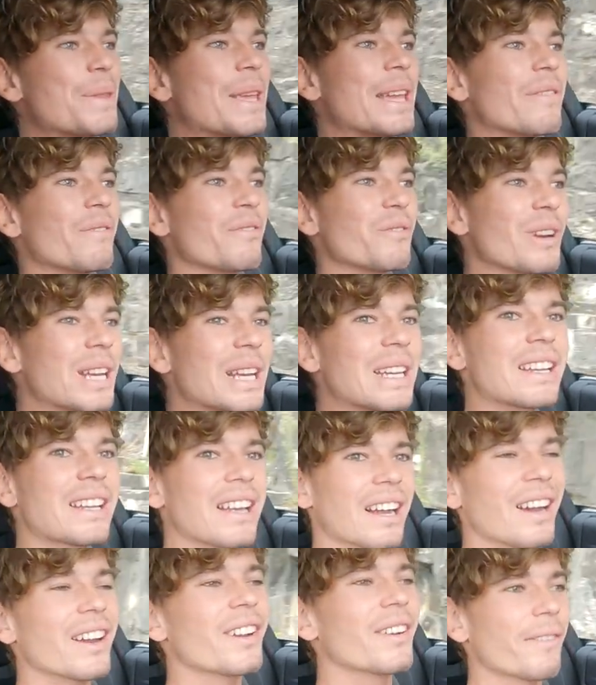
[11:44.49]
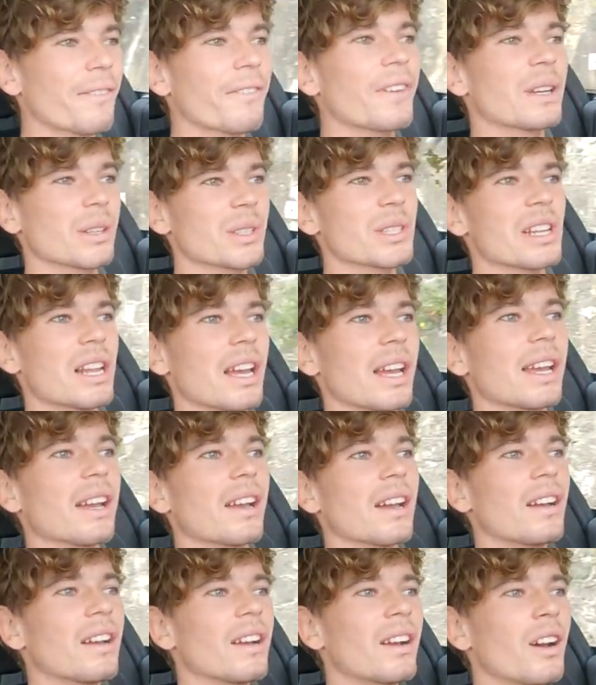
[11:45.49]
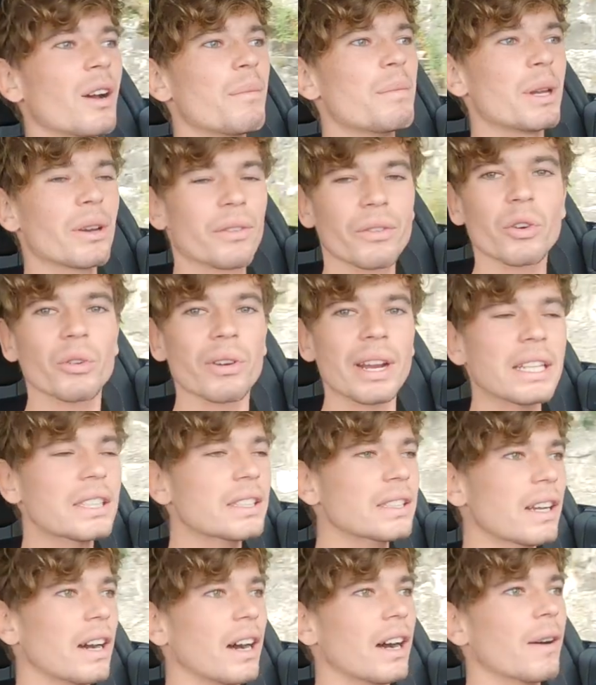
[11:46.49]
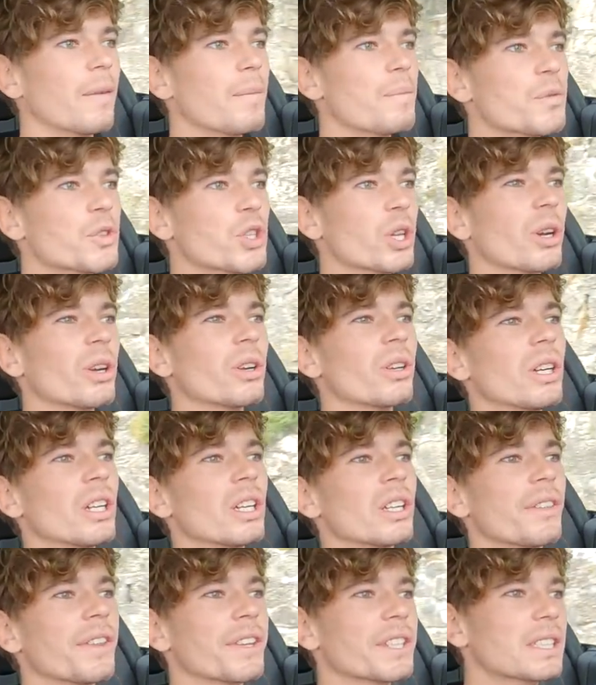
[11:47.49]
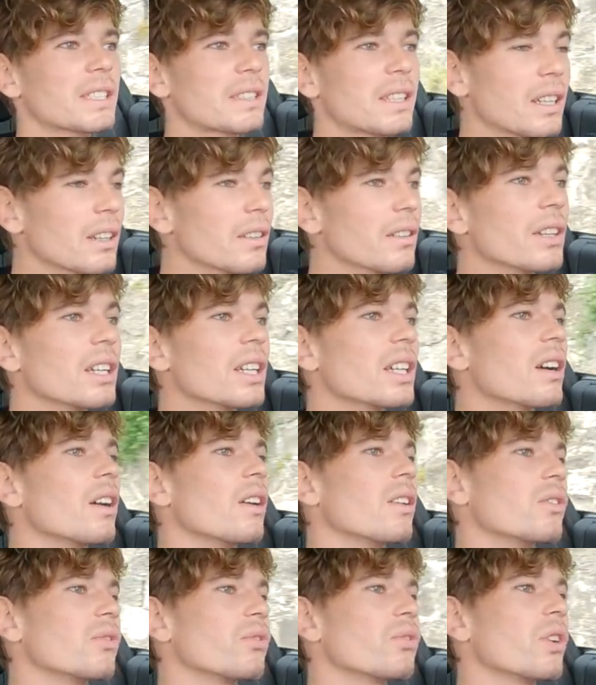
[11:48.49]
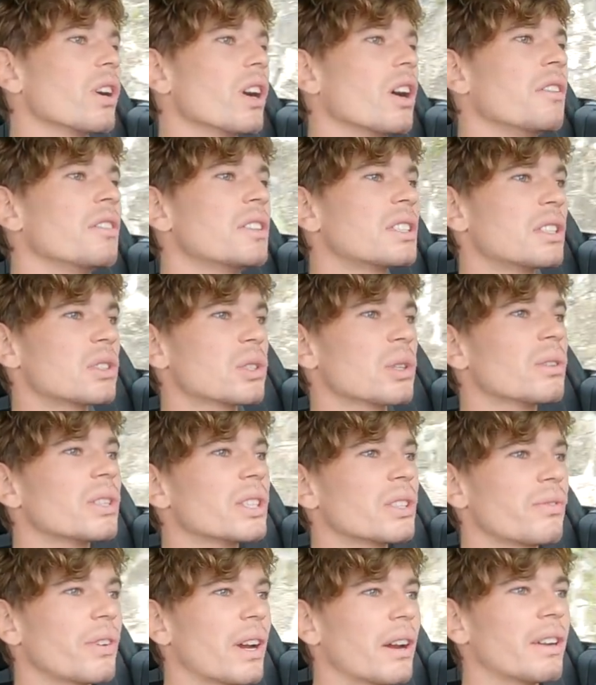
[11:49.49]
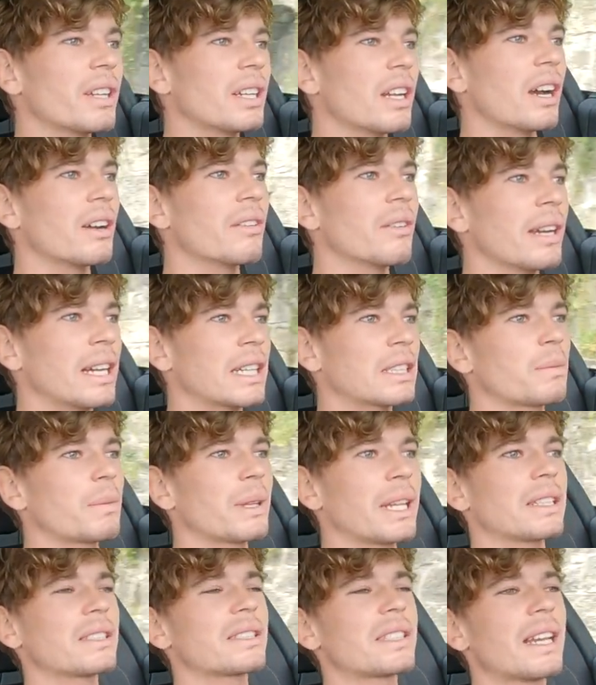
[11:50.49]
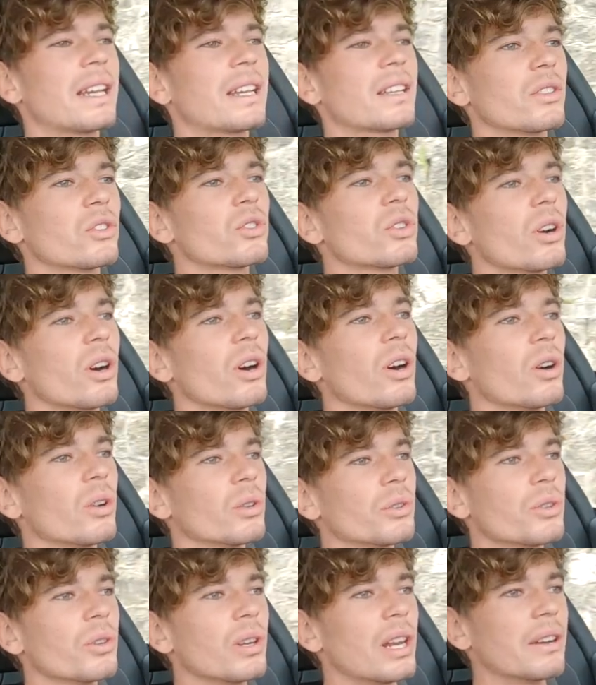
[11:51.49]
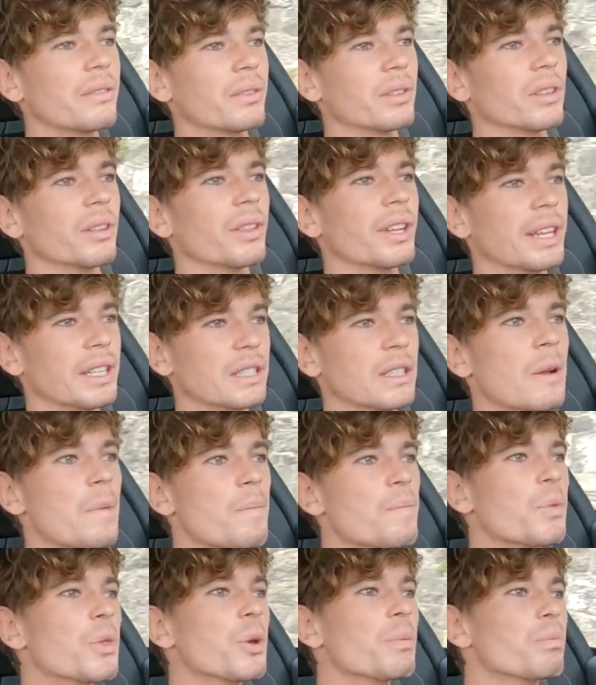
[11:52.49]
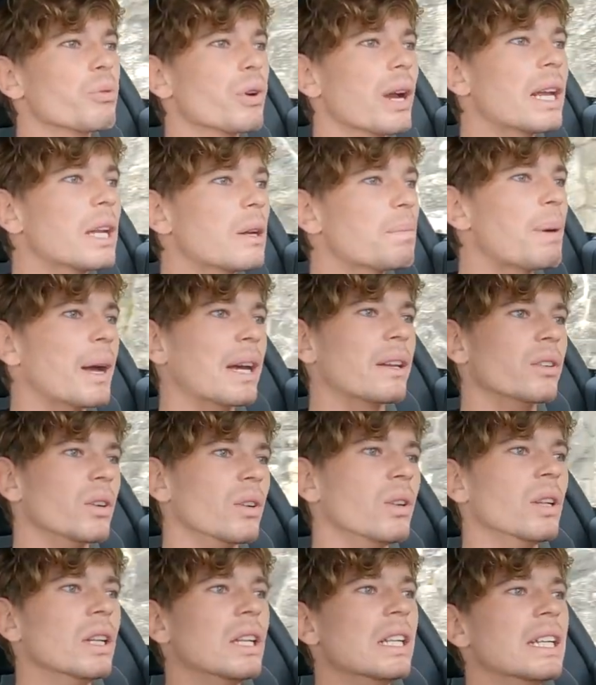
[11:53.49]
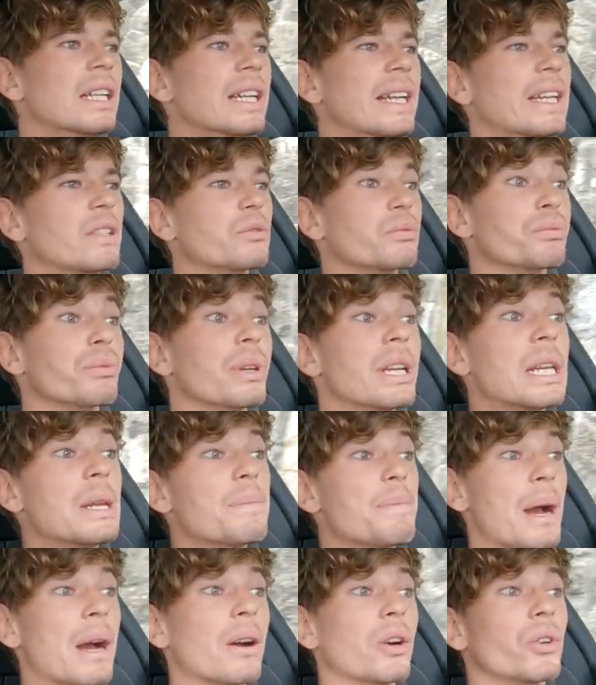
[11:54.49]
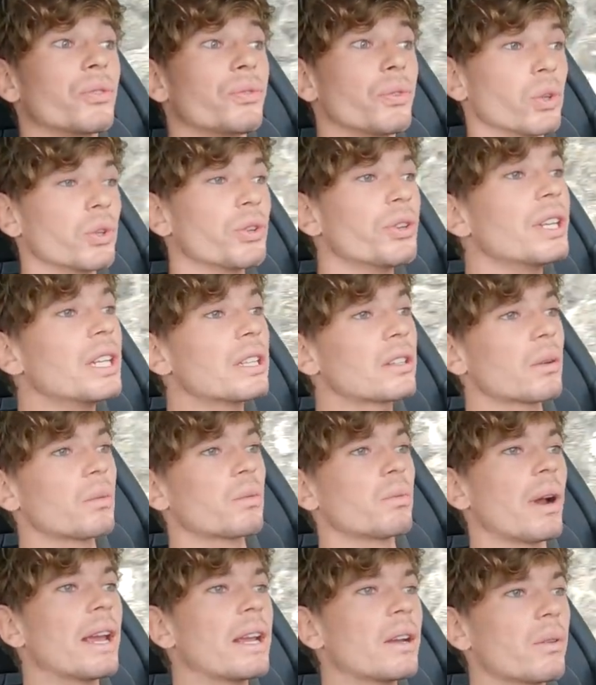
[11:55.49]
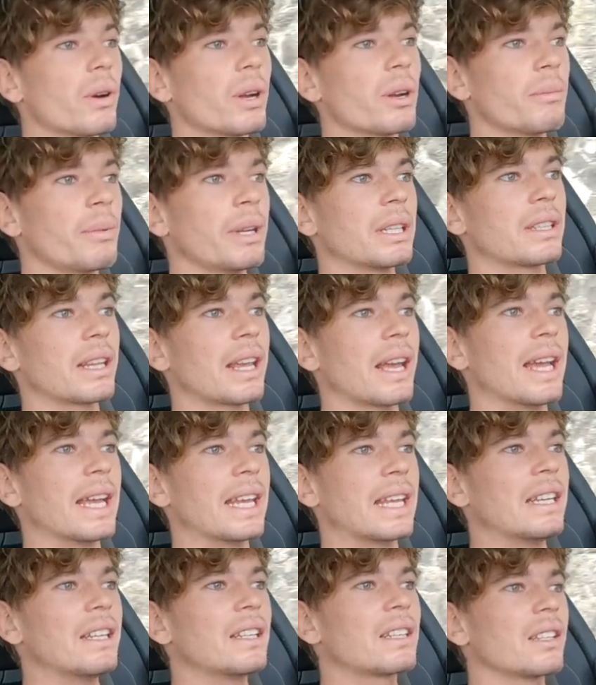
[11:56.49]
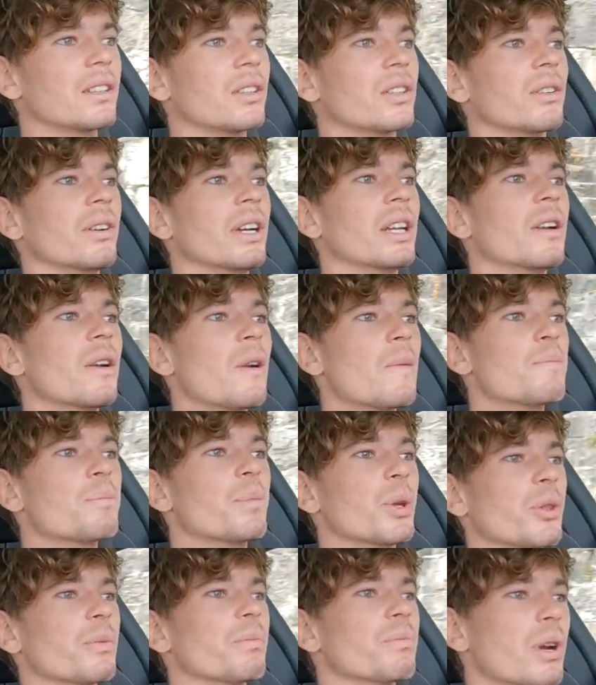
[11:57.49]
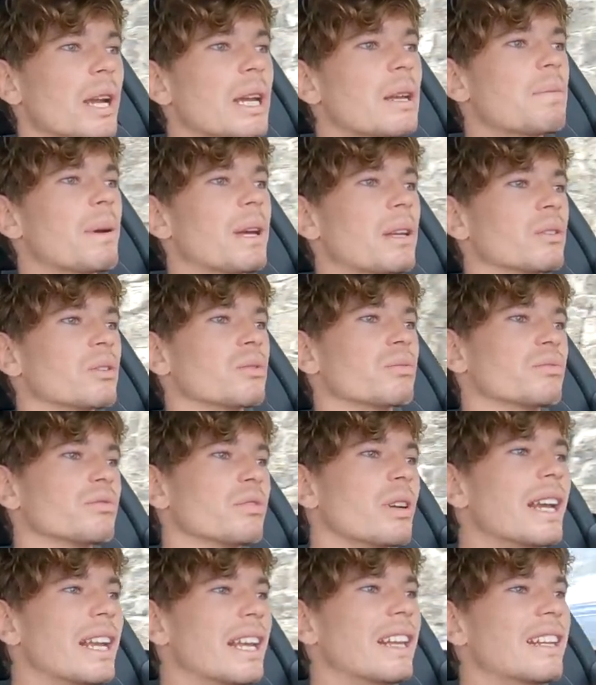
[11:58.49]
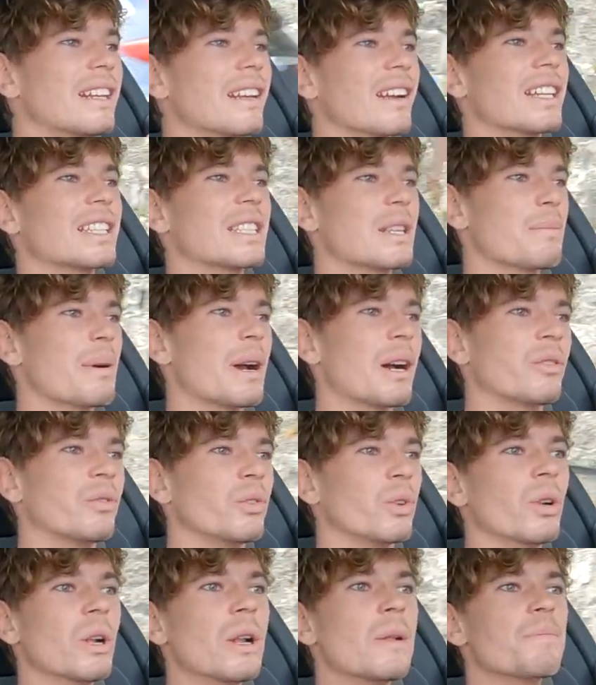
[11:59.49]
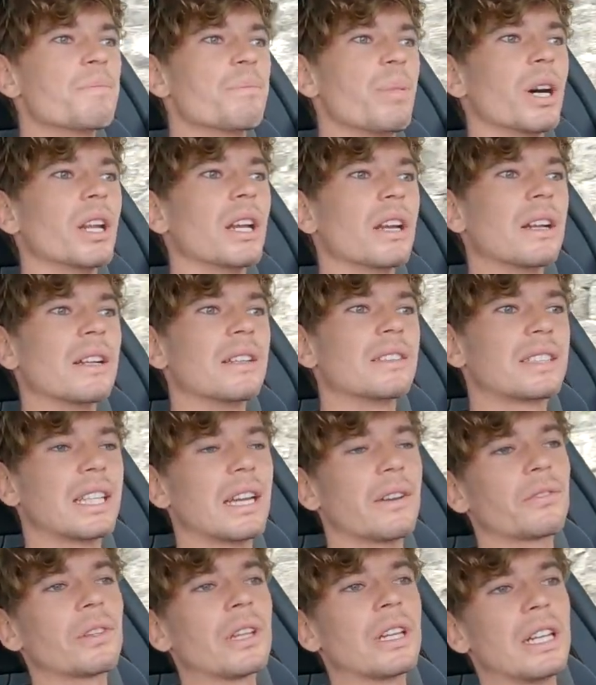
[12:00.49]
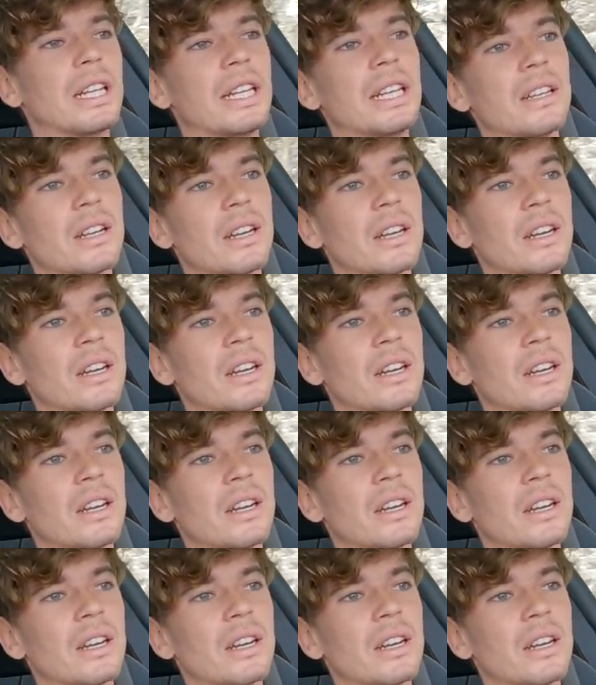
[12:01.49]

It really kind of feels like a bit of a race car. So the steering on Ferraris is always very direct, but that's taken to a whole new level on this. The brake pedal is really powerful. You need to wait quite a bit to get heat into it, but the brake pedal's really nice and powerful, but definitely